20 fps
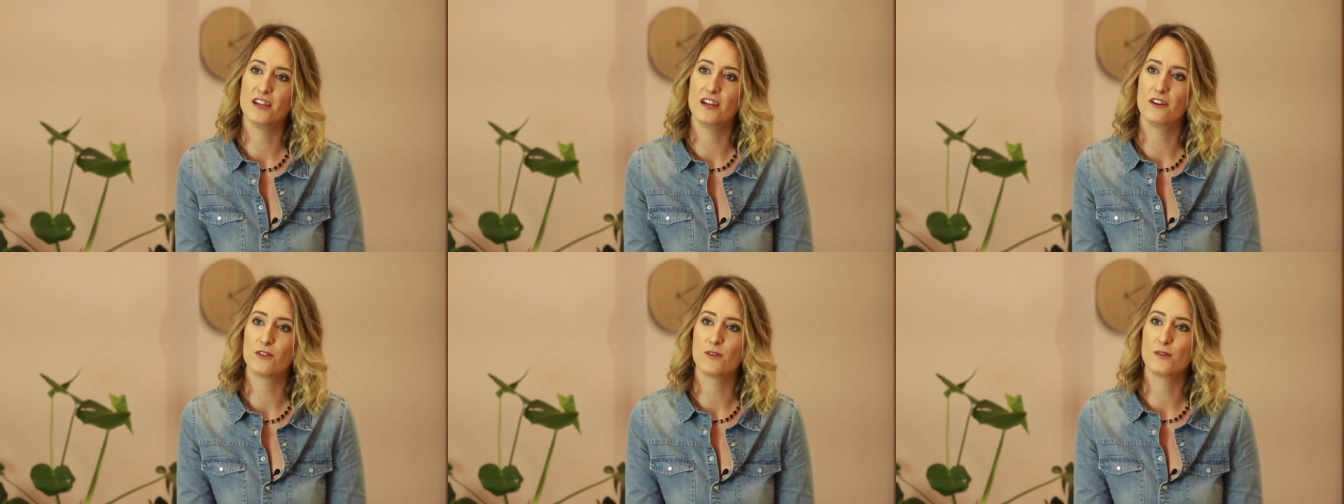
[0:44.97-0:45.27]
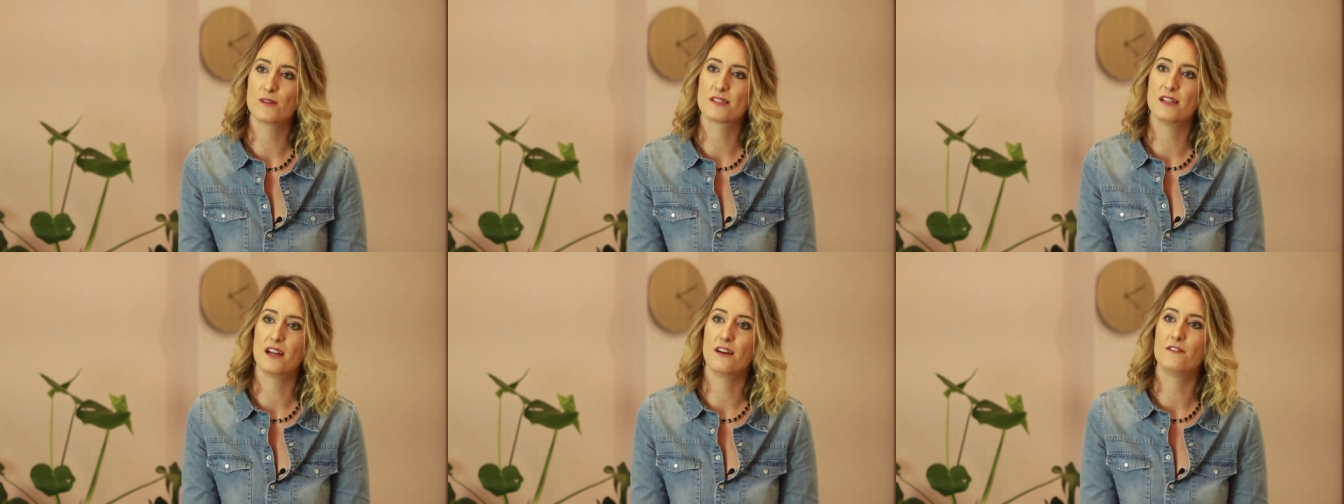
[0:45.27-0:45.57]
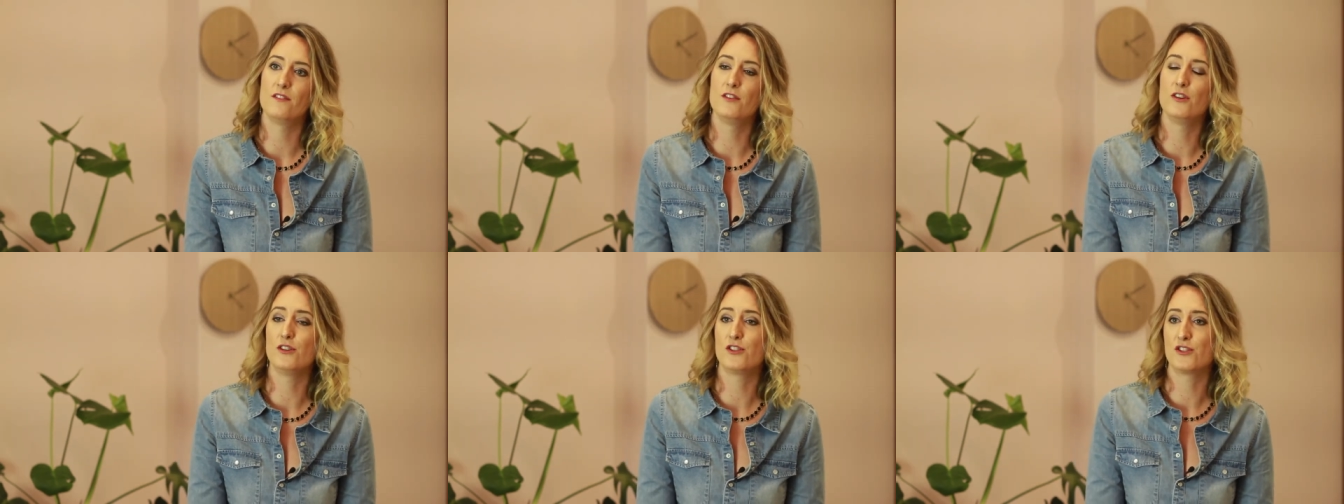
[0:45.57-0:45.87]
I've always
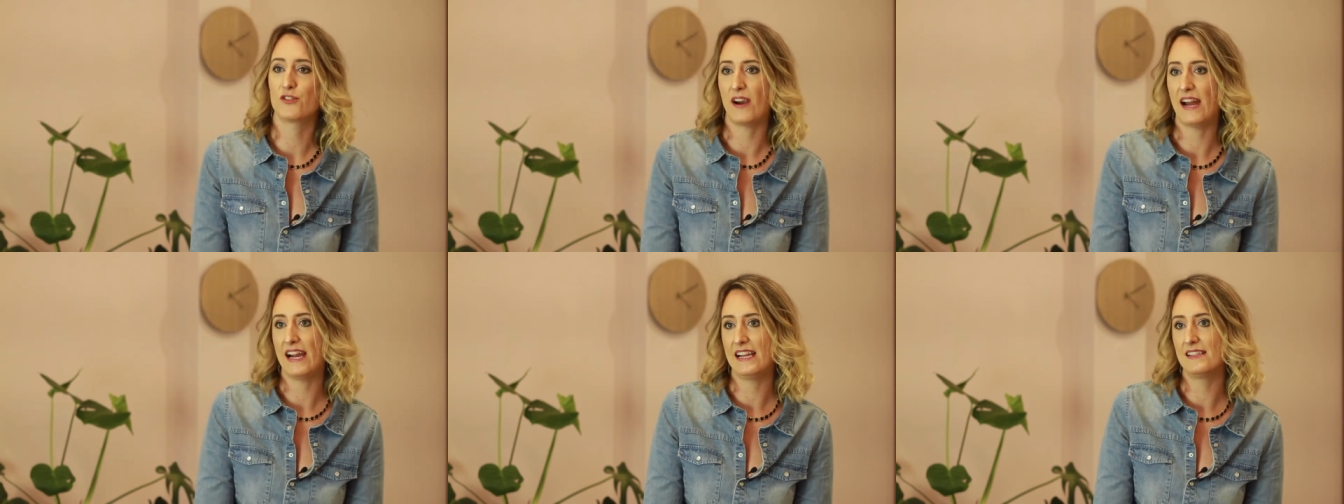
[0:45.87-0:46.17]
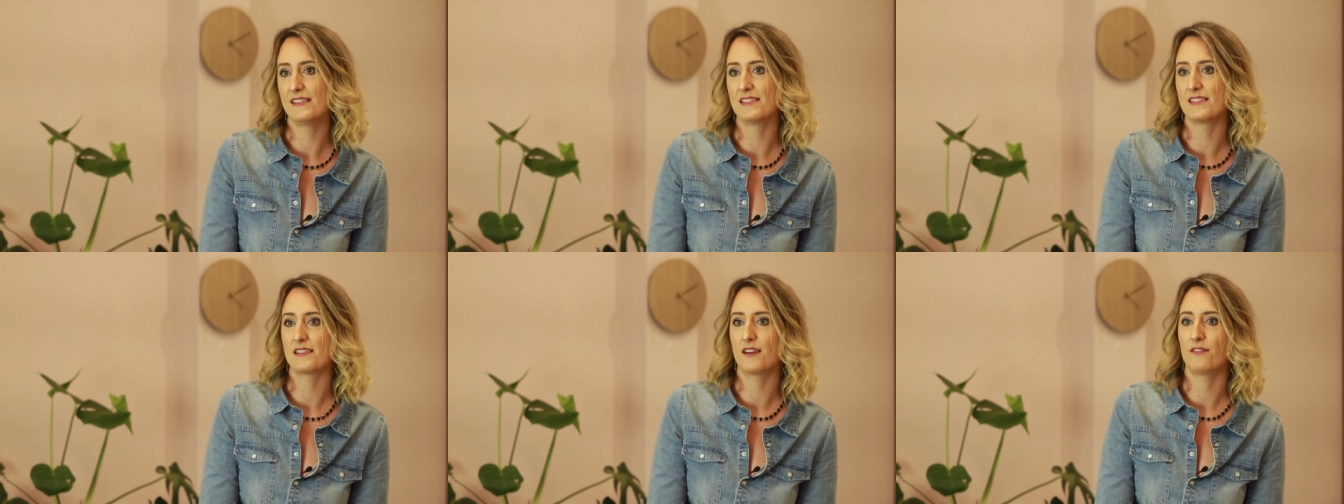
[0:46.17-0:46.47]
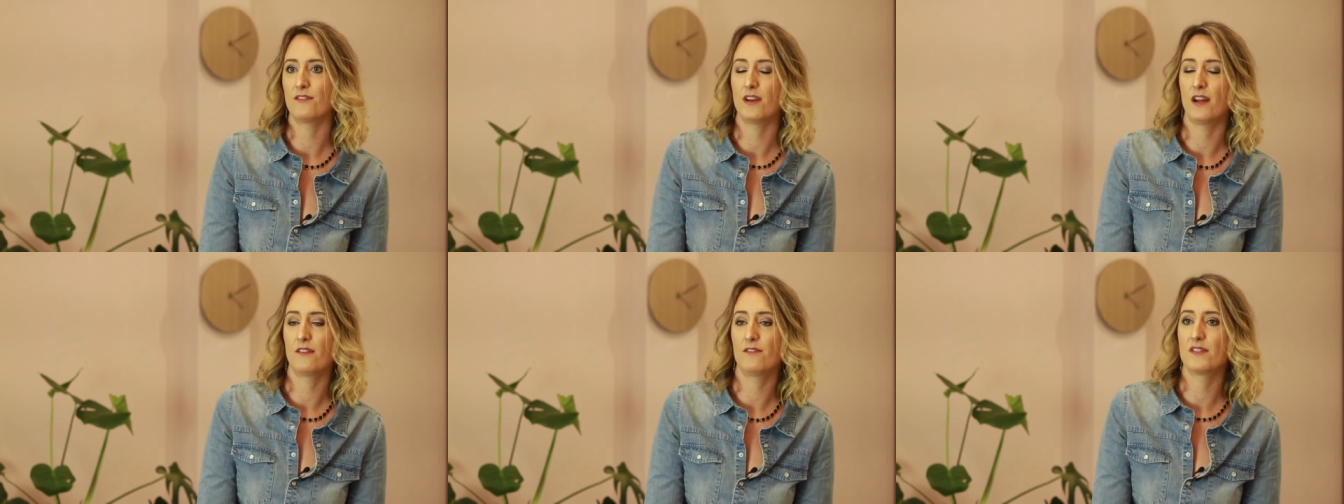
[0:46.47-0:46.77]
loved new trends,
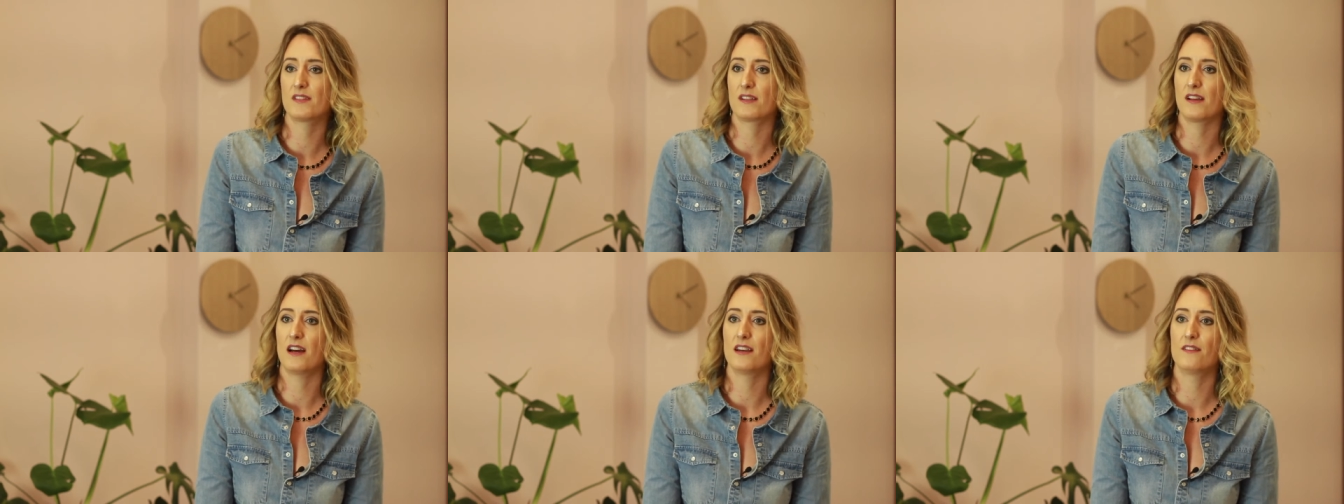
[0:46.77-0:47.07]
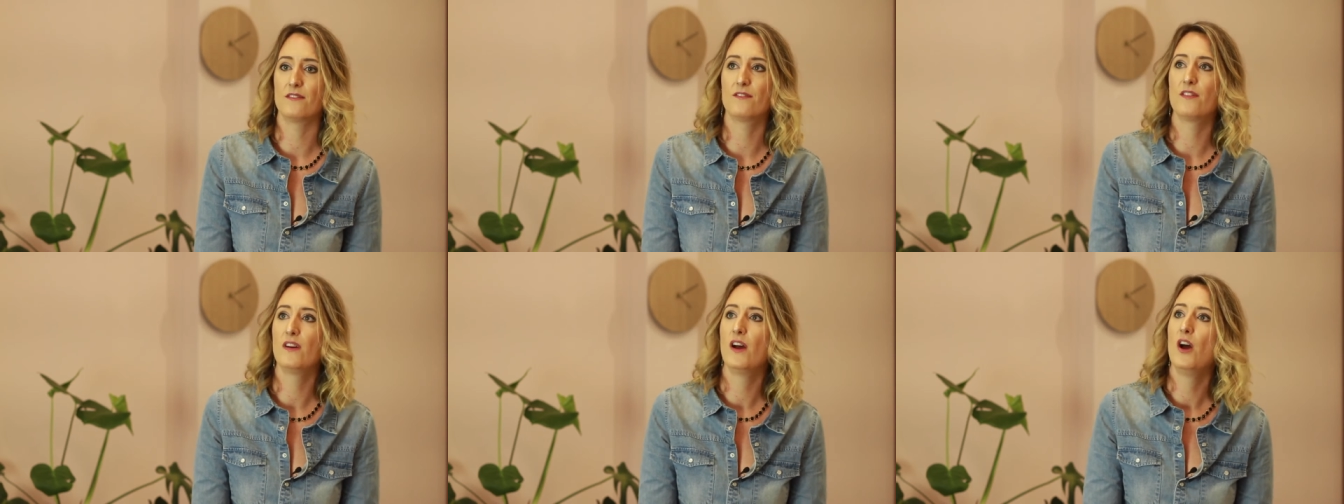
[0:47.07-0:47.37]
I've loved kind of